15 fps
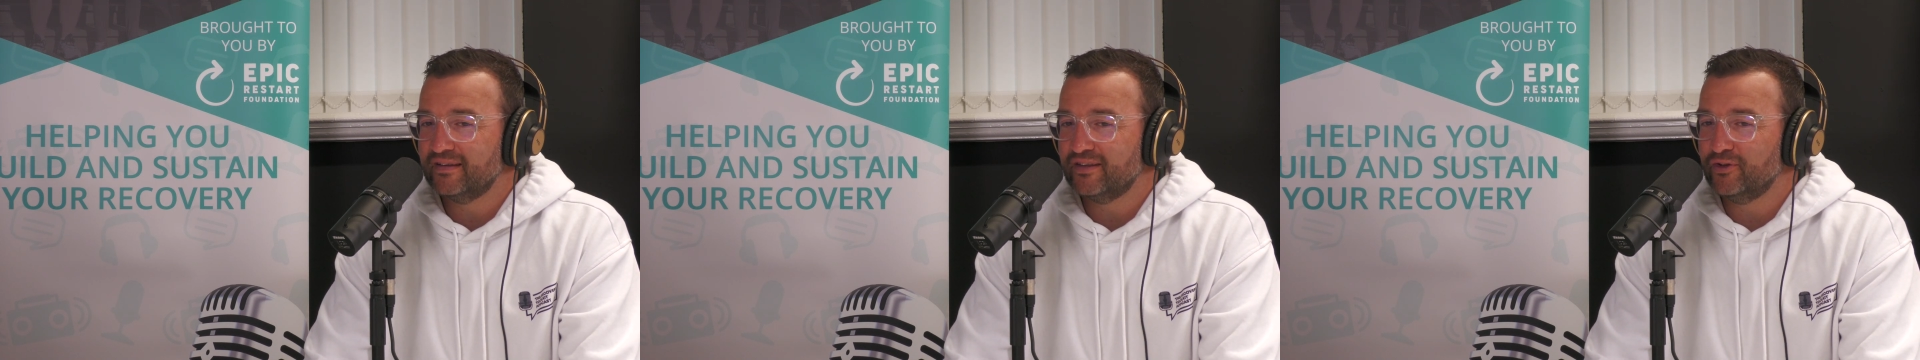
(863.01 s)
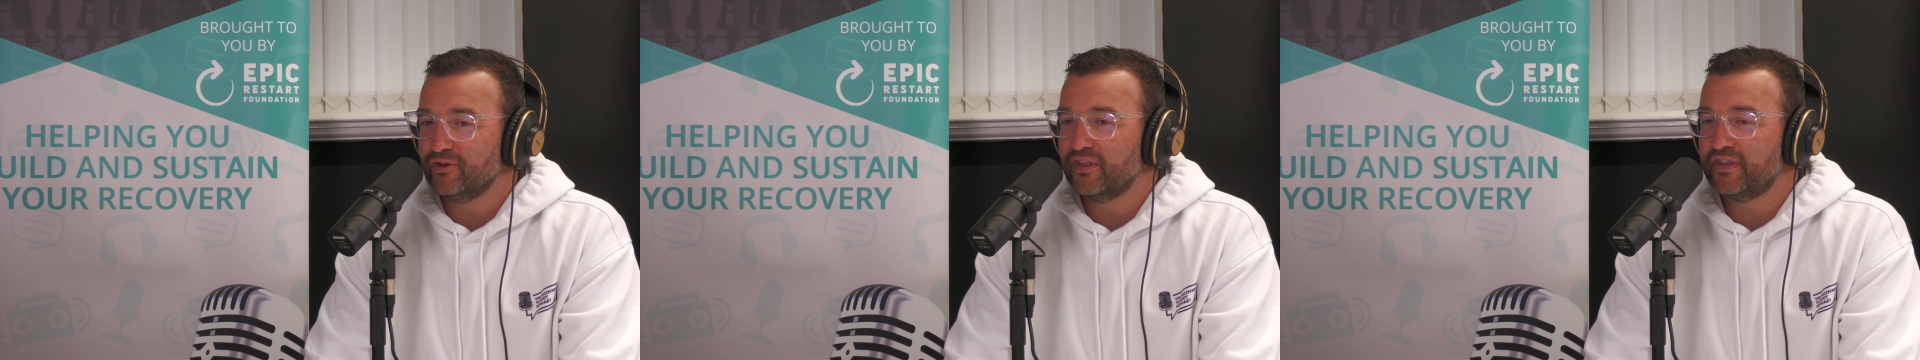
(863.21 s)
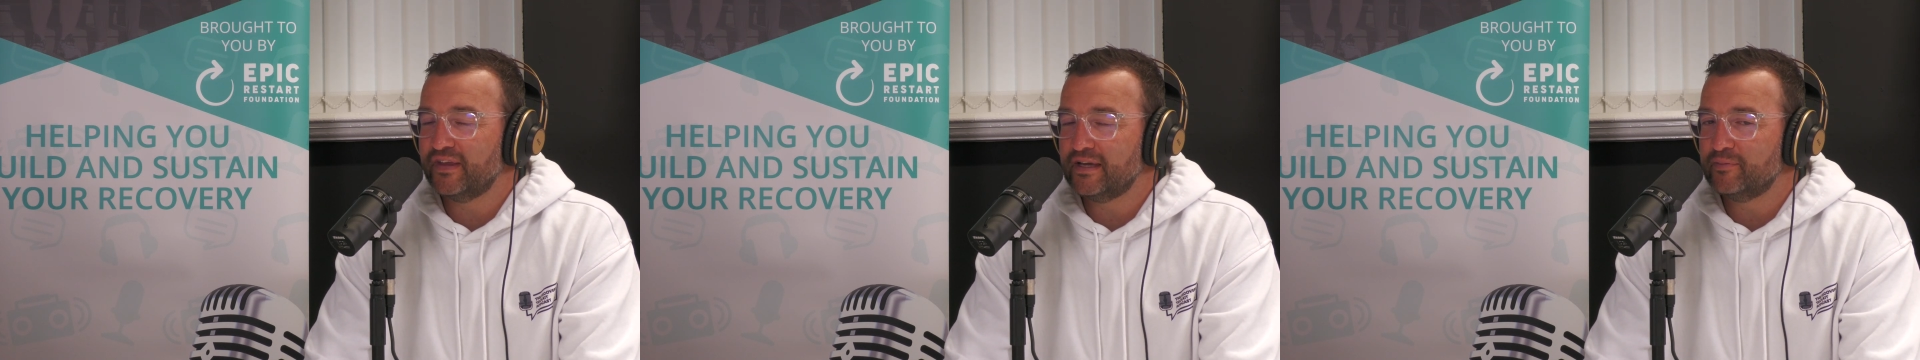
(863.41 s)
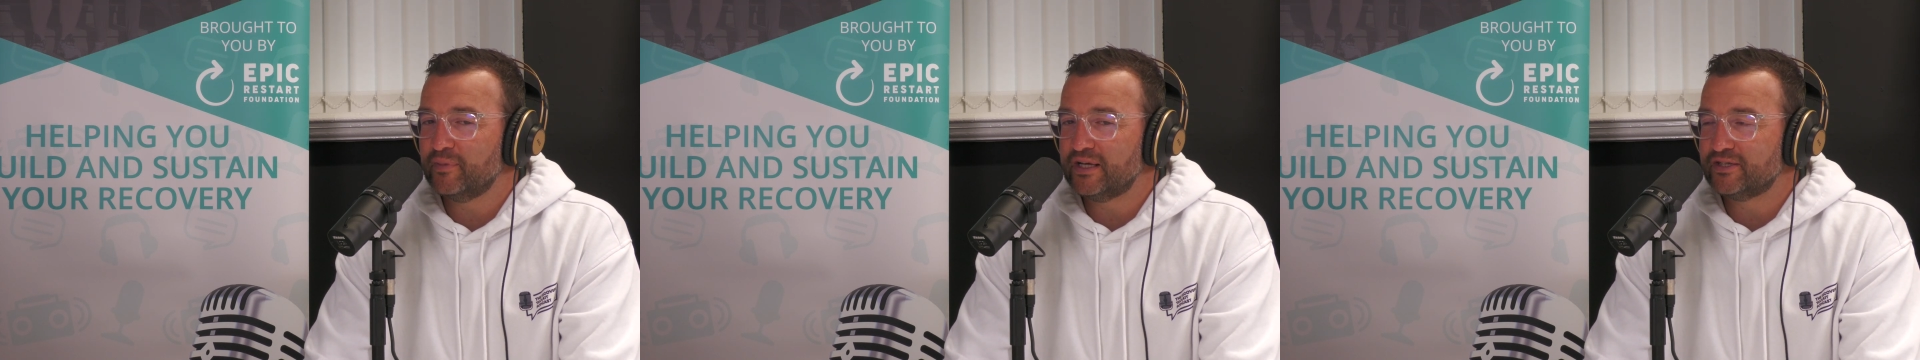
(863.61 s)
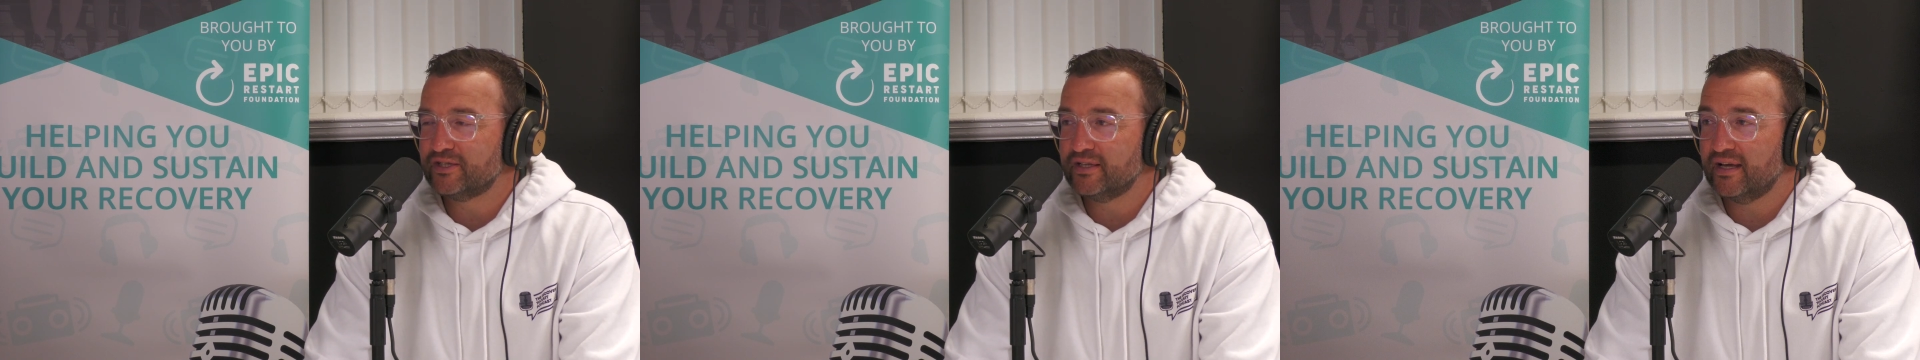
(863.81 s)
The other thing you
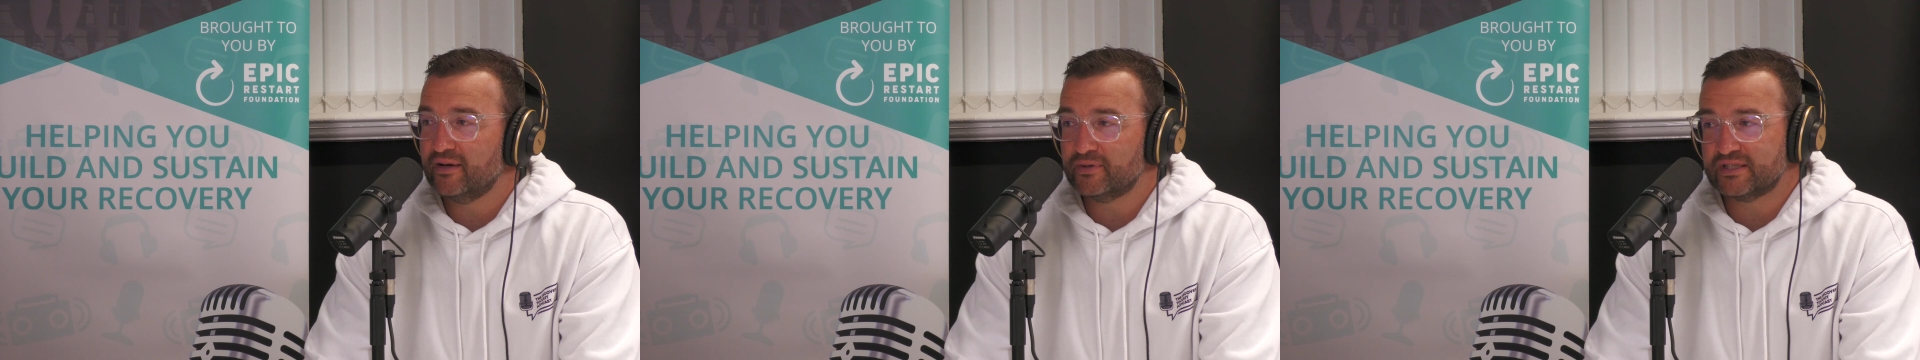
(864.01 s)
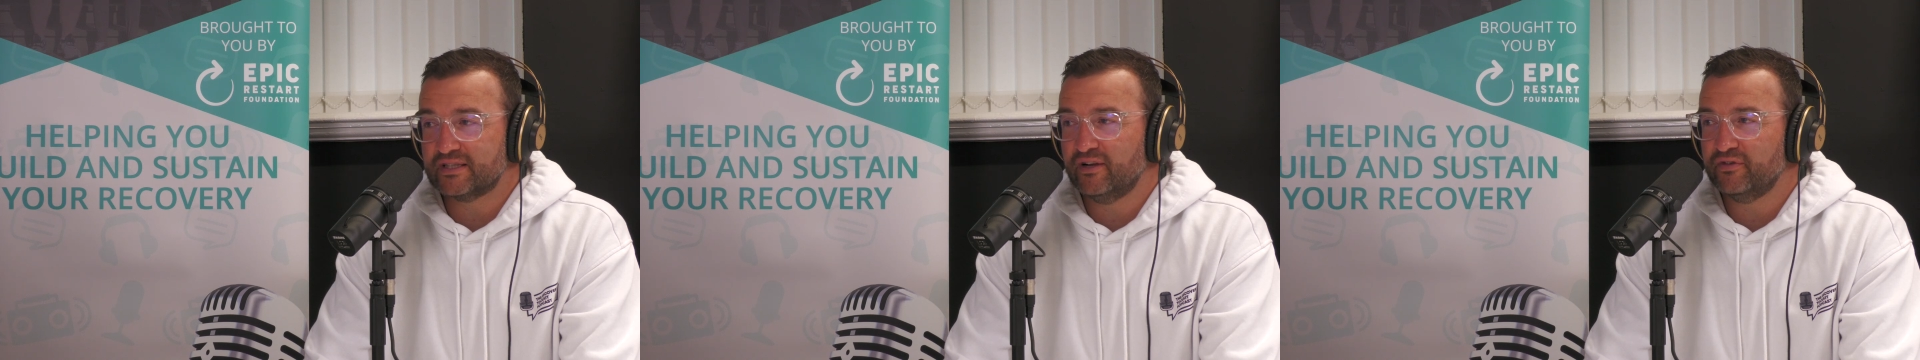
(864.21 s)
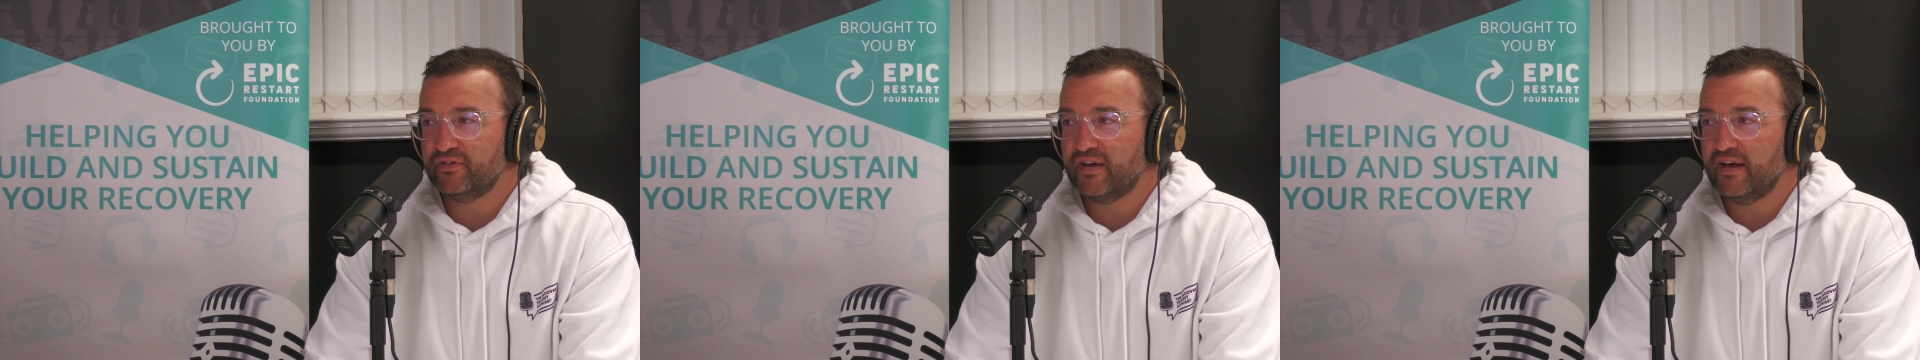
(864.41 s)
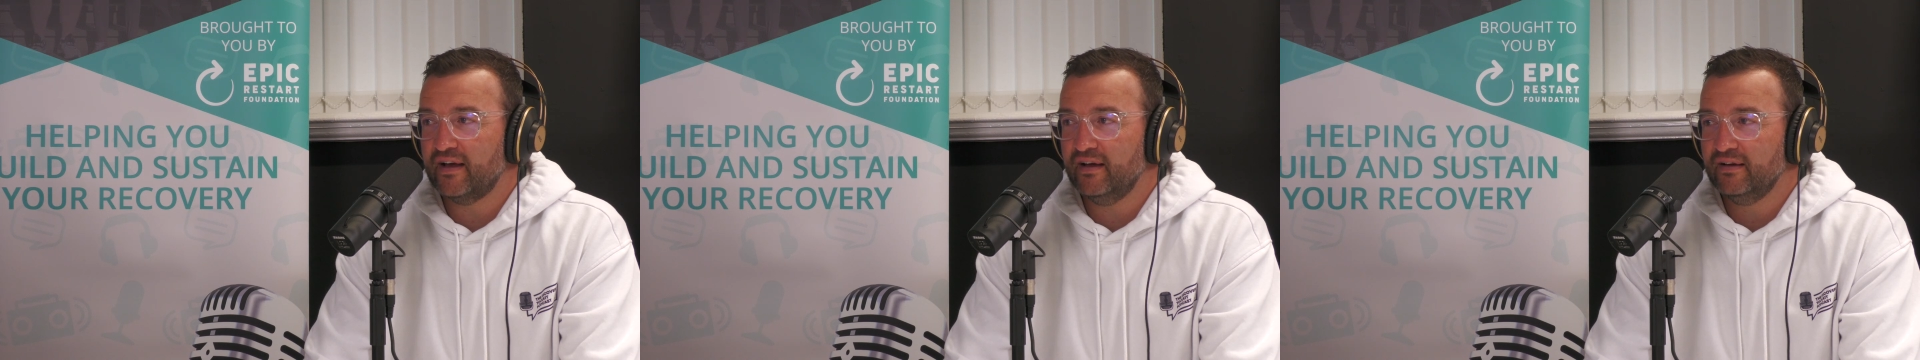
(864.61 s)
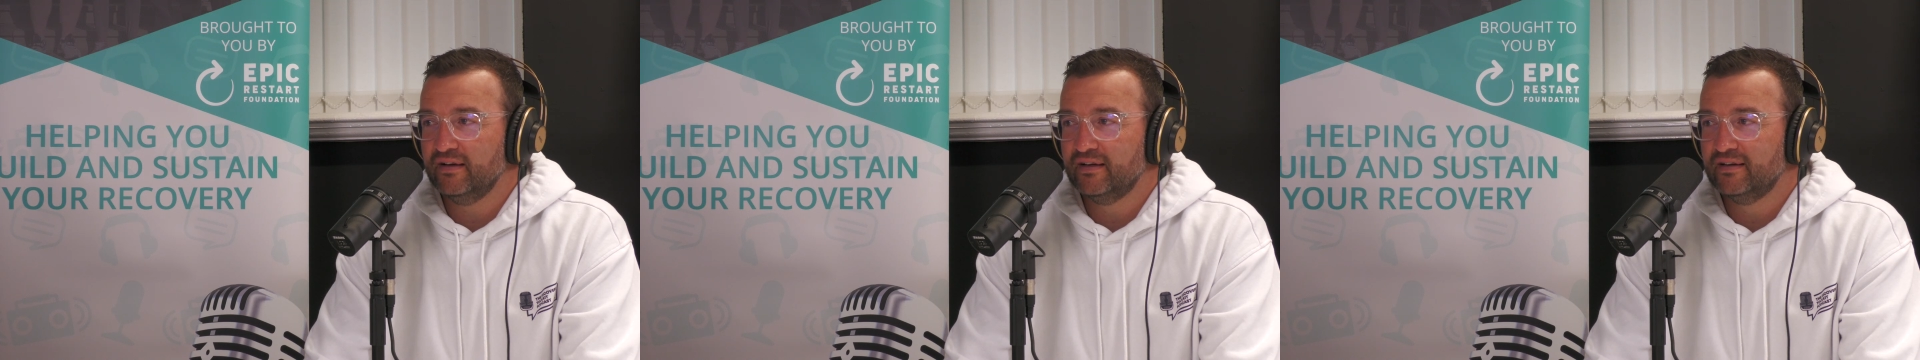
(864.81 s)
mentioned there was
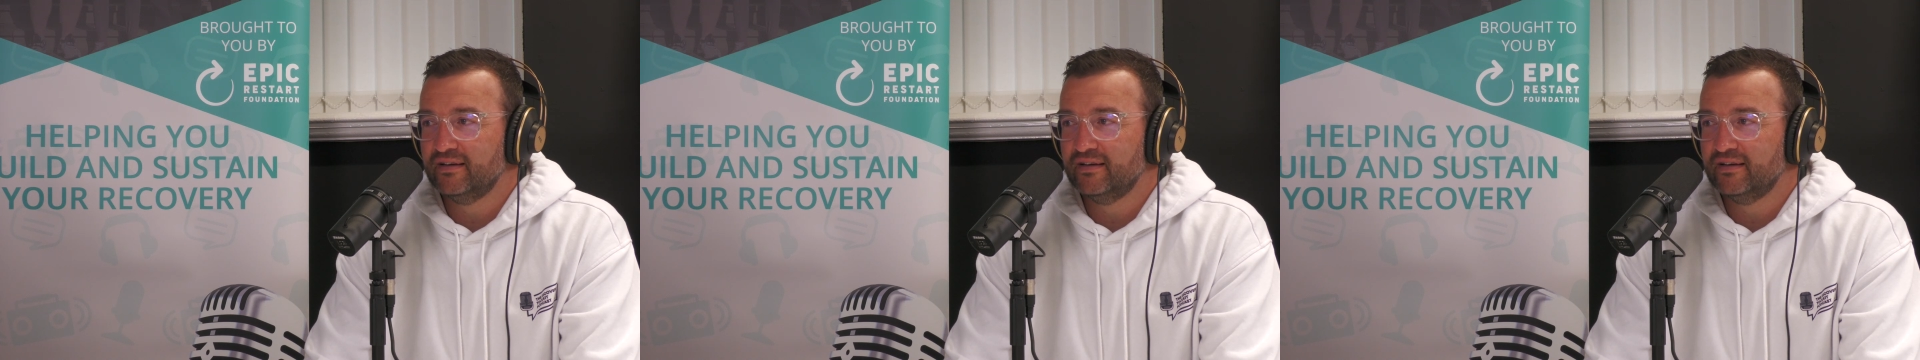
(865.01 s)
self-care.